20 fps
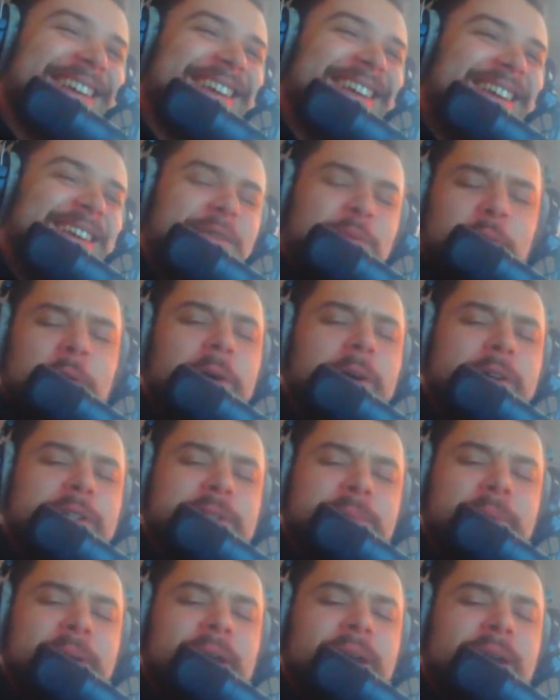It works,
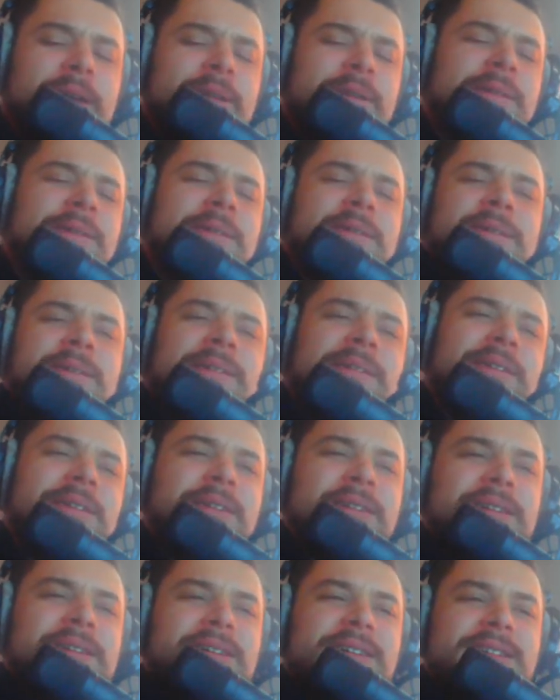man.
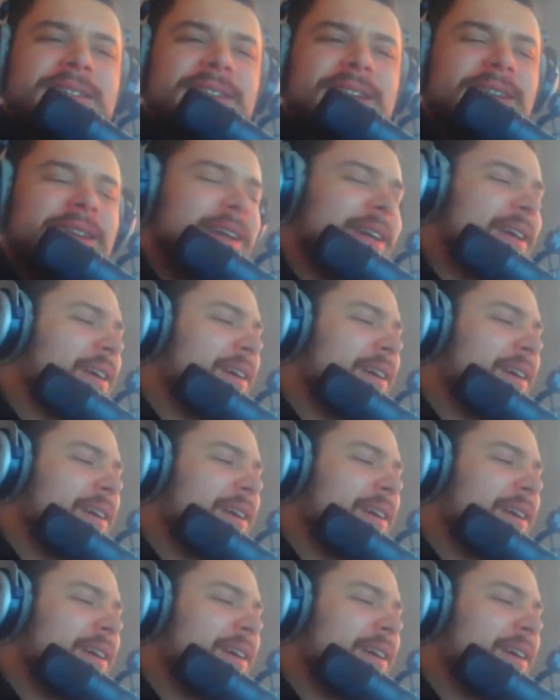It's not like,